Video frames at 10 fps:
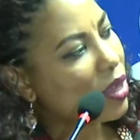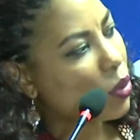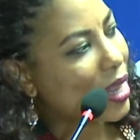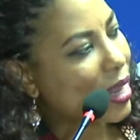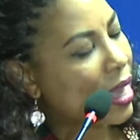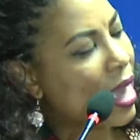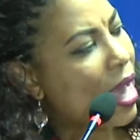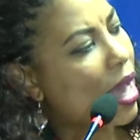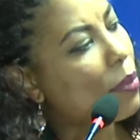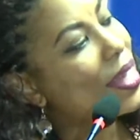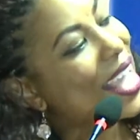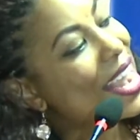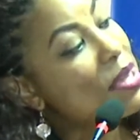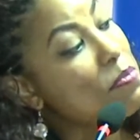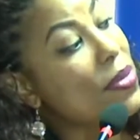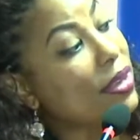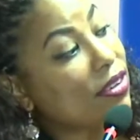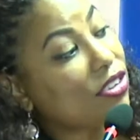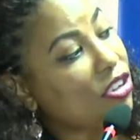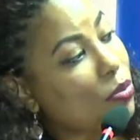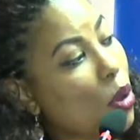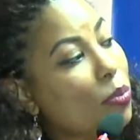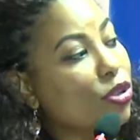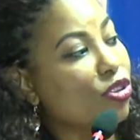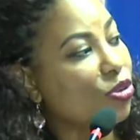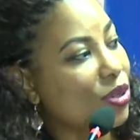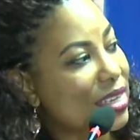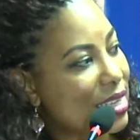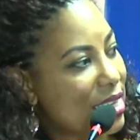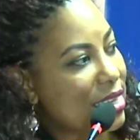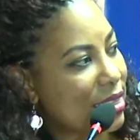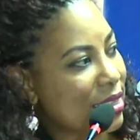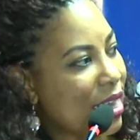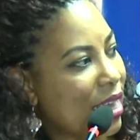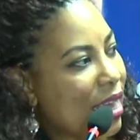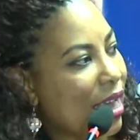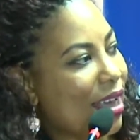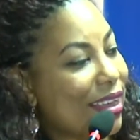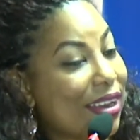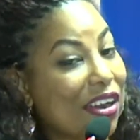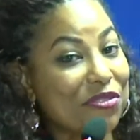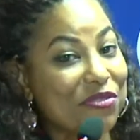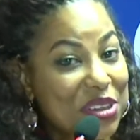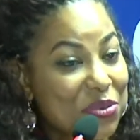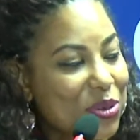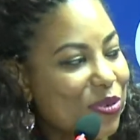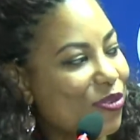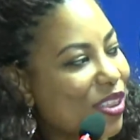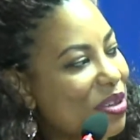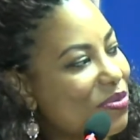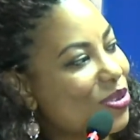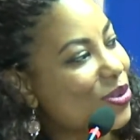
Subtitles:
quickly about any mentorship opportunities that are available for them to